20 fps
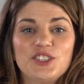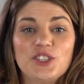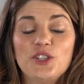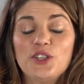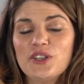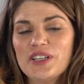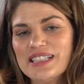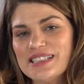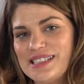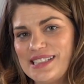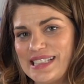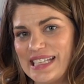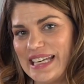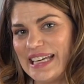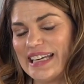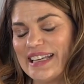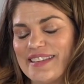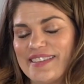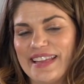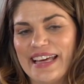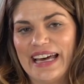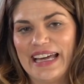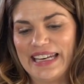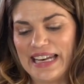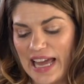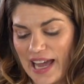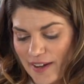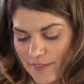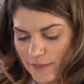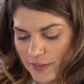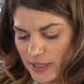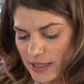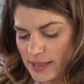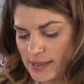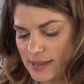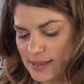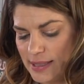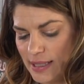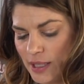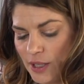you can see that every
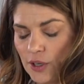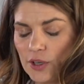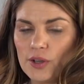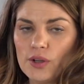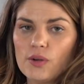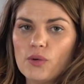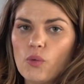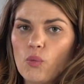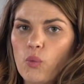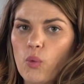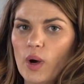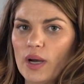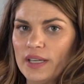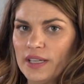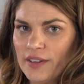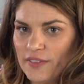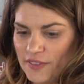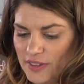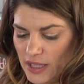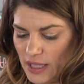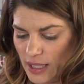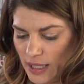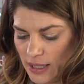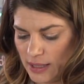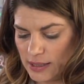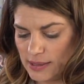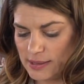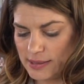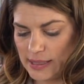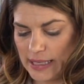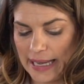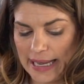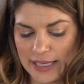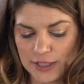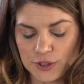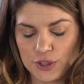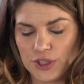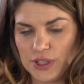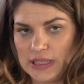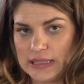single one of these
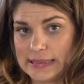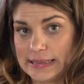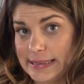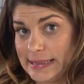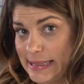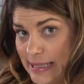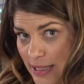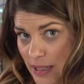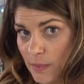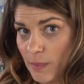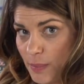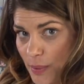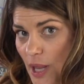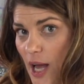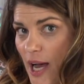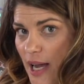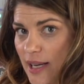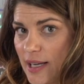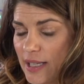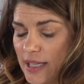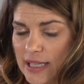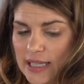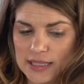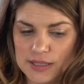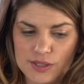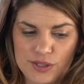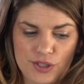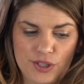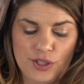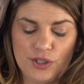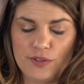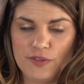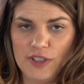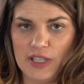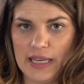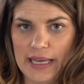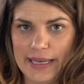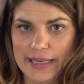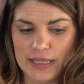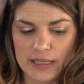actually did block against
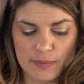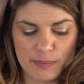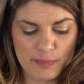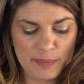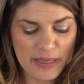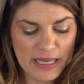UV A and